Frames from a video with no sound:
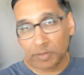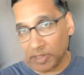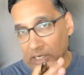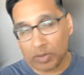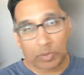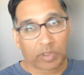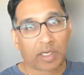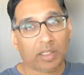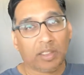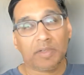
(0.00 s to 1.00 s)
But anyways, with that,
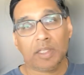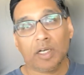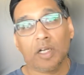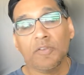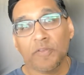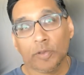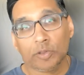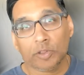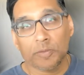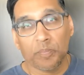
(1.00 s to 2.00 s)
I'll leave it at that.
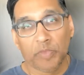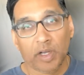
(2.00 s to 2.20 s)
Unfiltered.